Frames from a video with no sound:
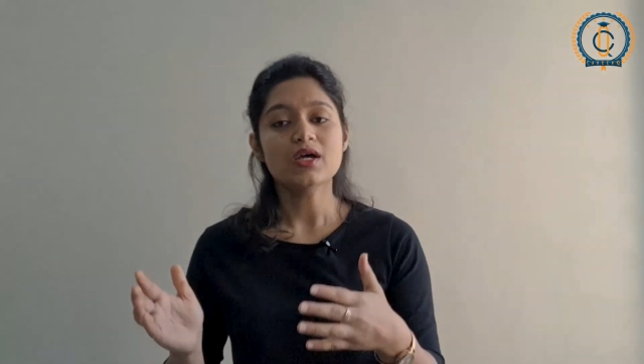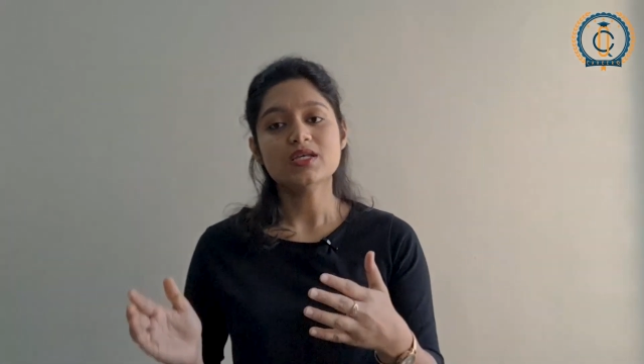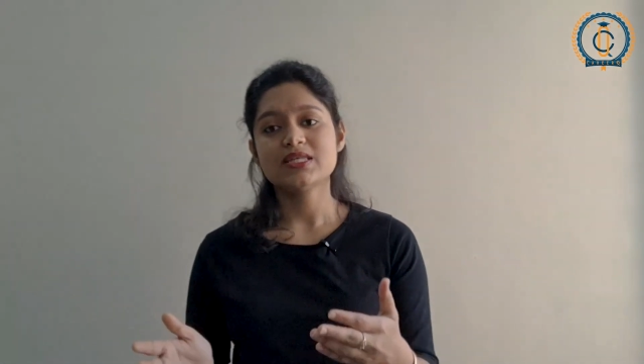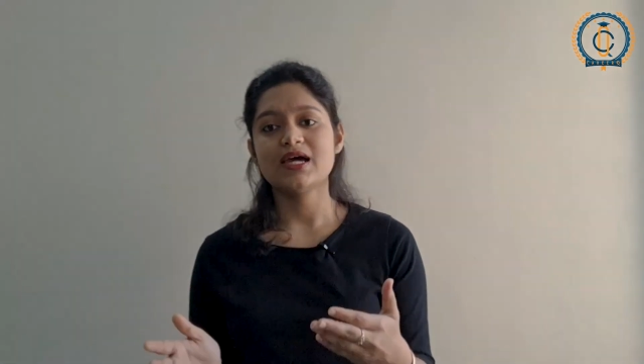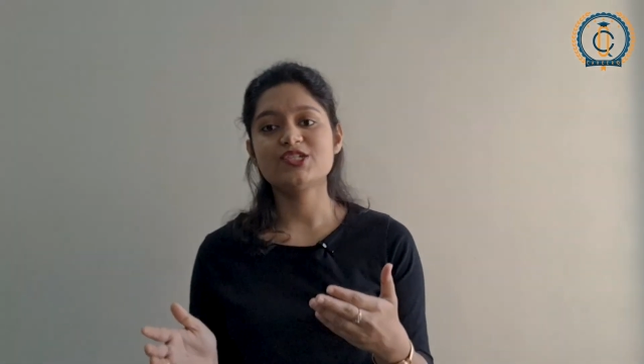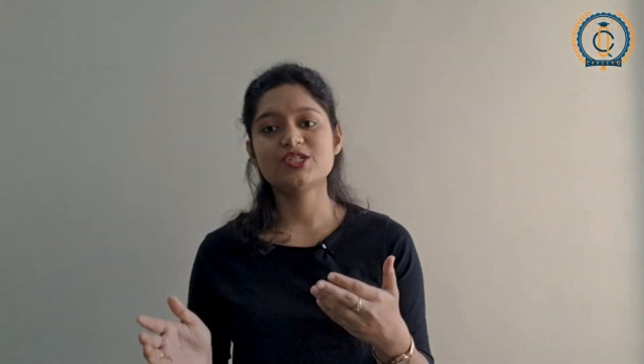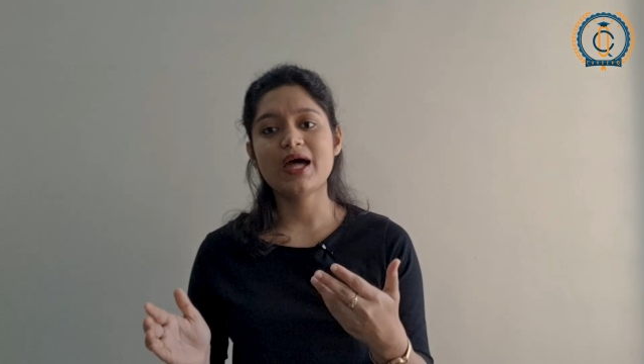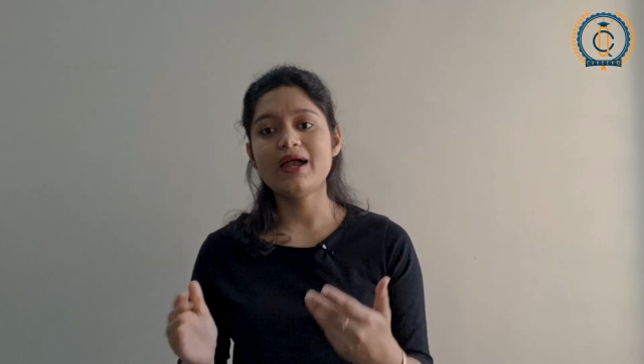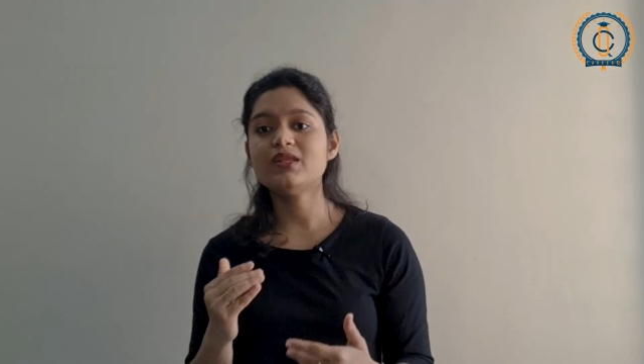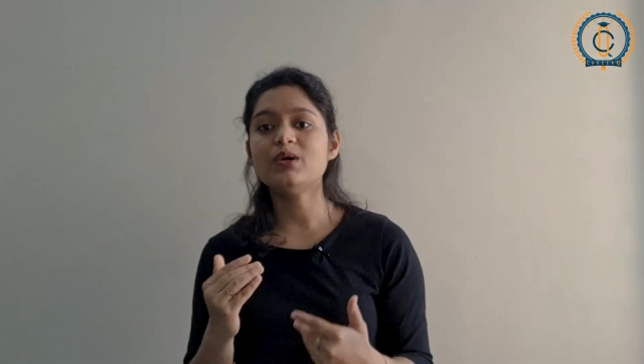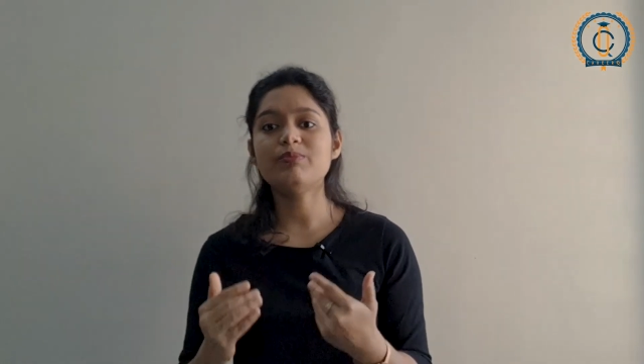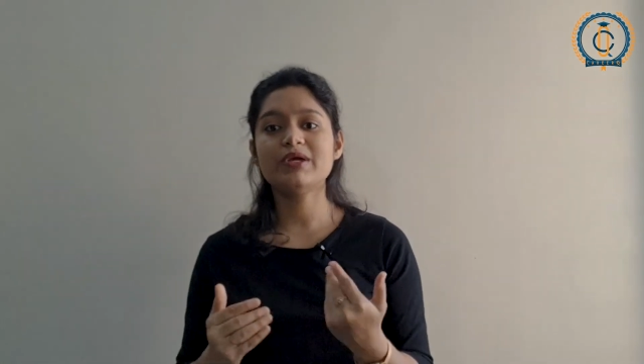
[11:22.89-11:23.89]
such
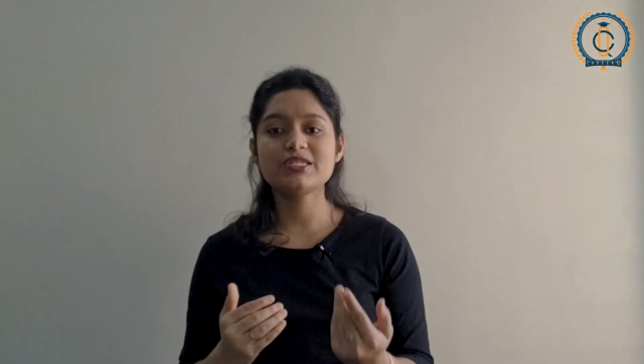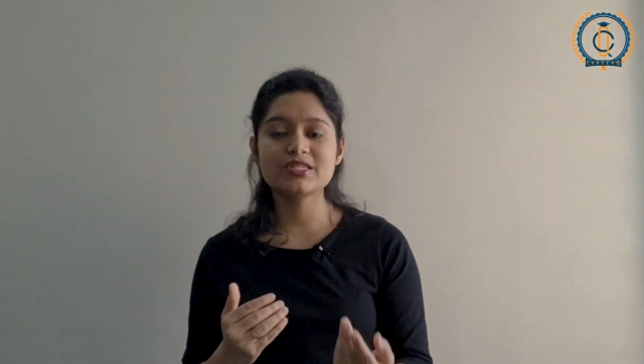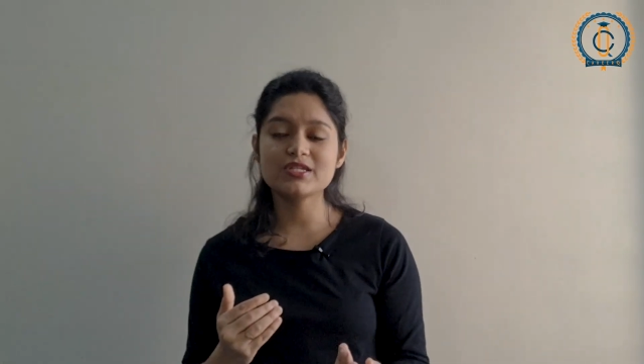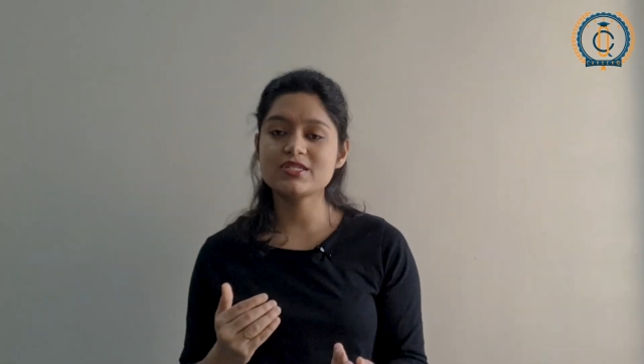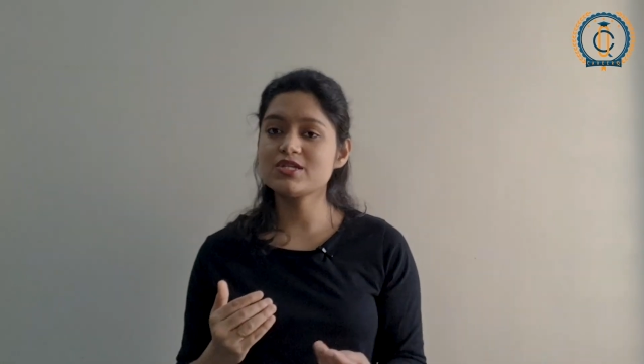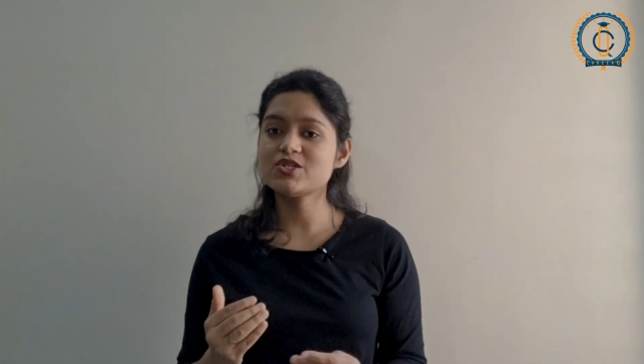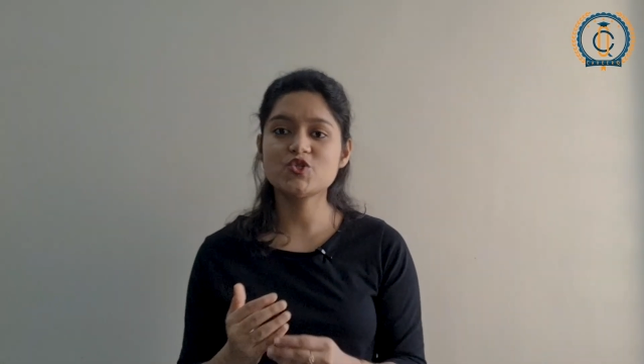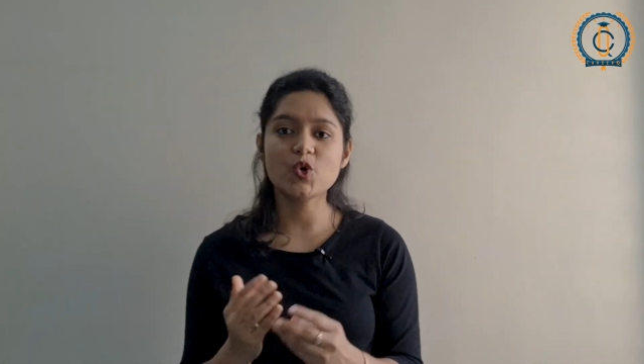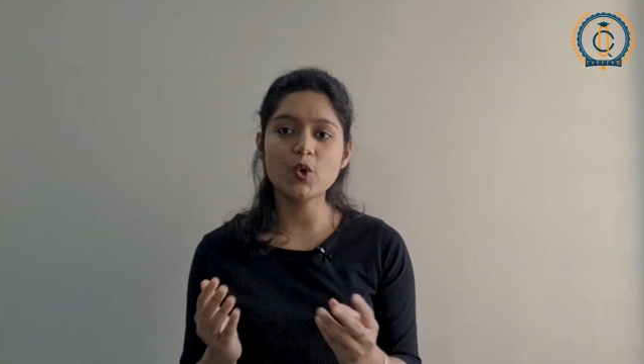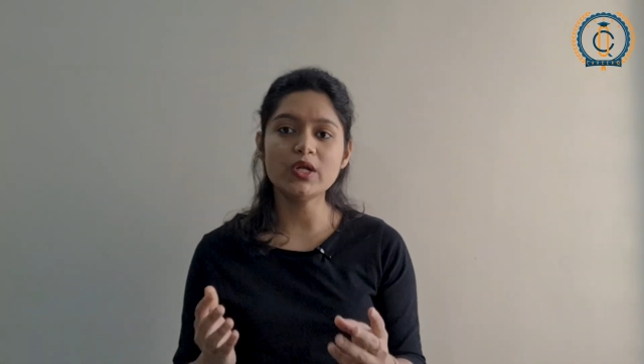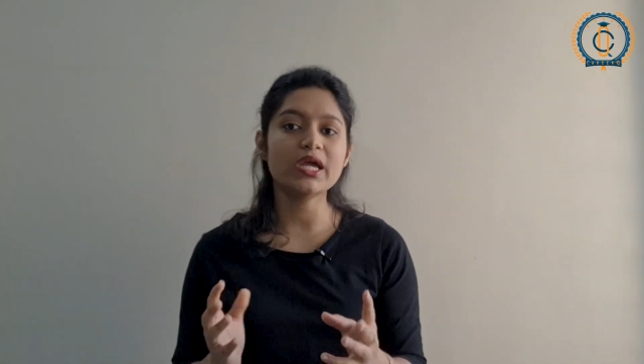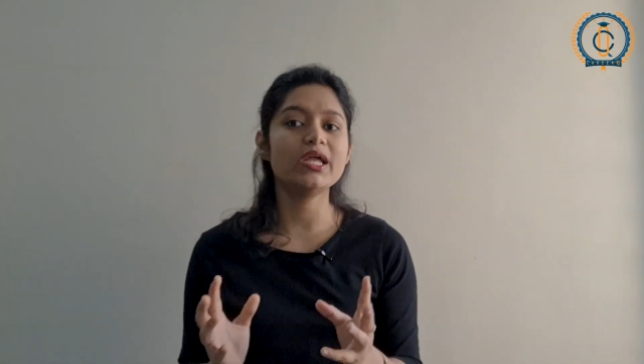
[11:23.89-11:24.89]
that the businesses
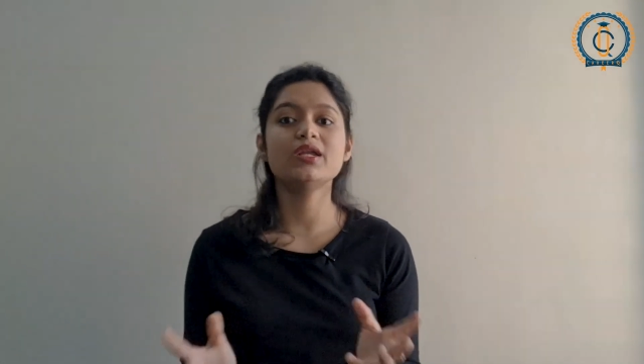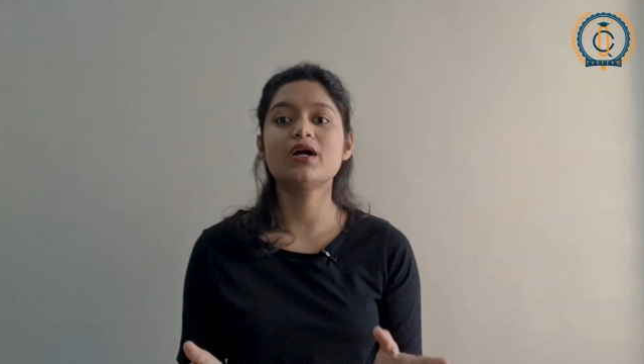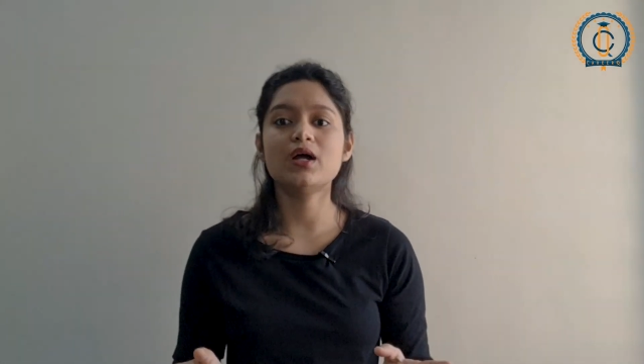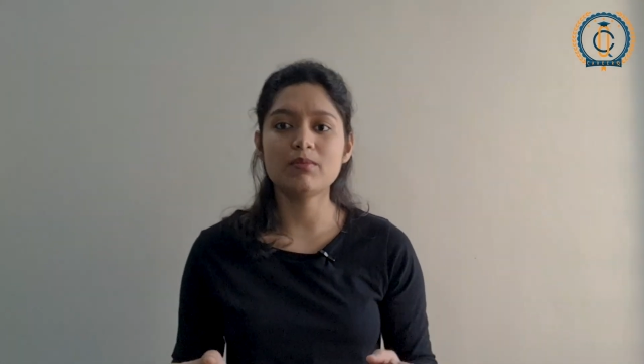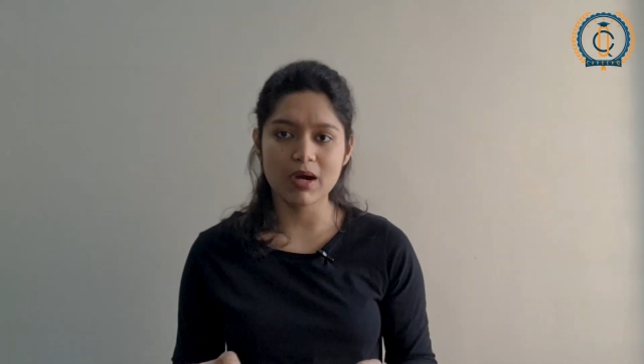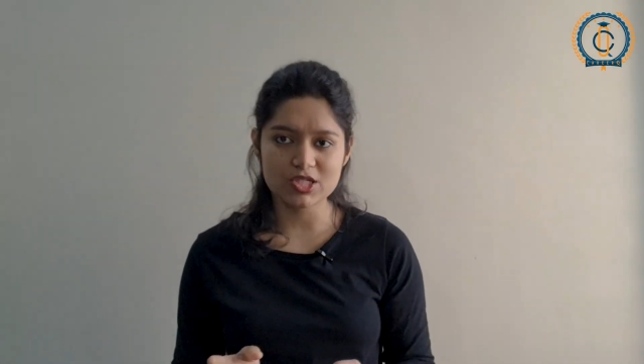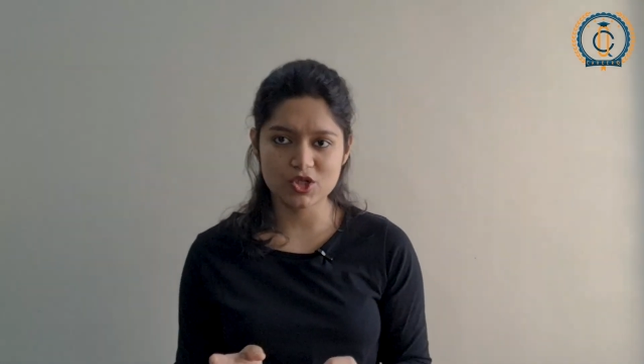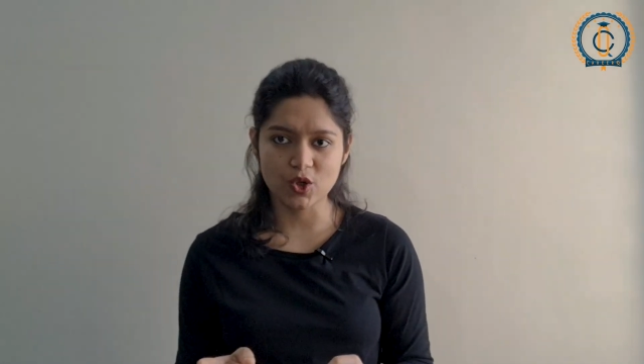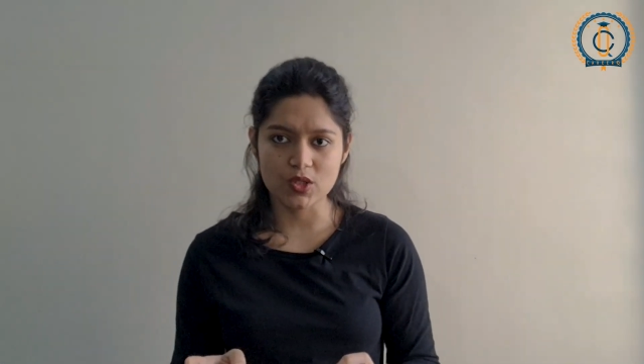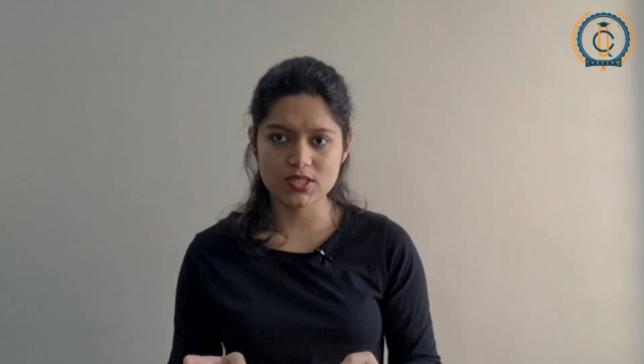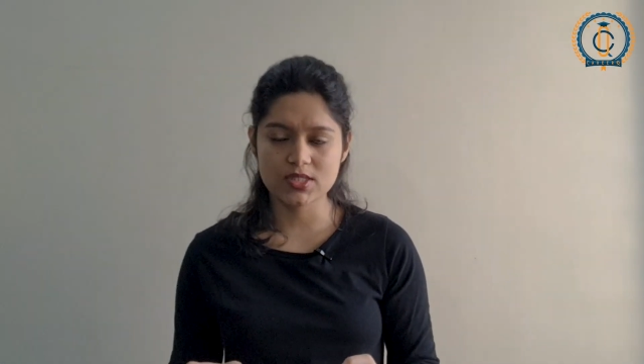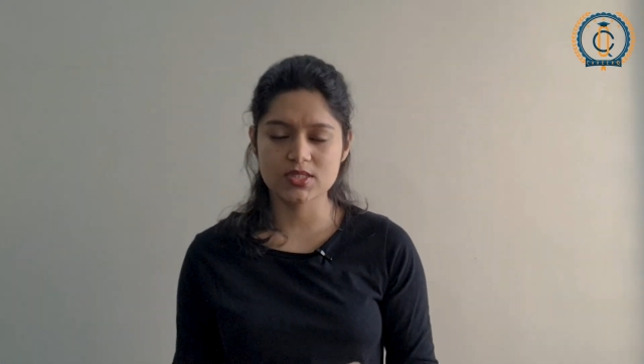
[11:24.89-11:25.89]
don't incur much
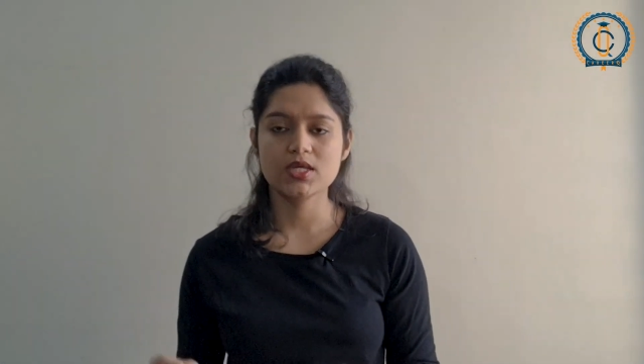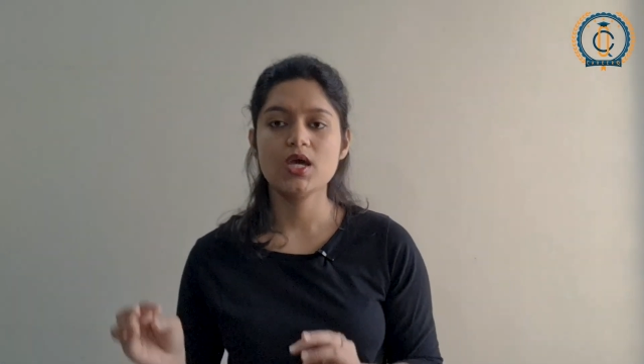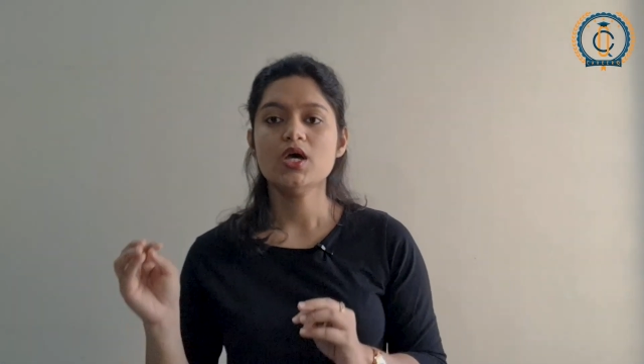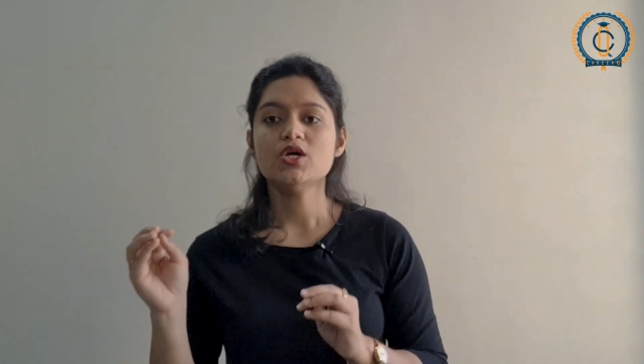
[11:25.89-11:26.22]
losses